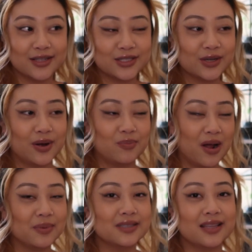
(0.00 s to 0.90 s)
So I'd
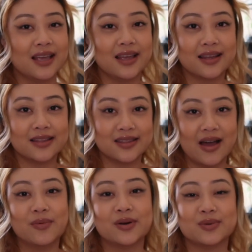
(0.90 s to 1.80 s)
probably say
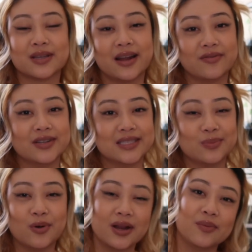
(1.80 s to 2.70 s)
that one was kind of a
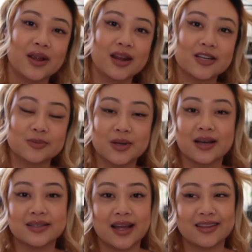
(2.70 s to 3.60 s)
disappointing read, just
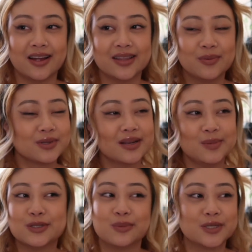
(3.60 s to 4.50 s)
because I thought there was going to
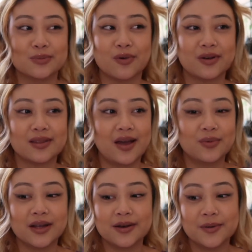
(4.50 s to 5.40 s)
be so much more in that
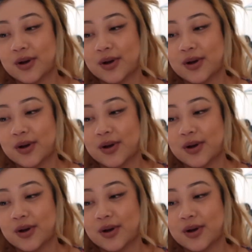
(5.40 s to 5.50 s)
one.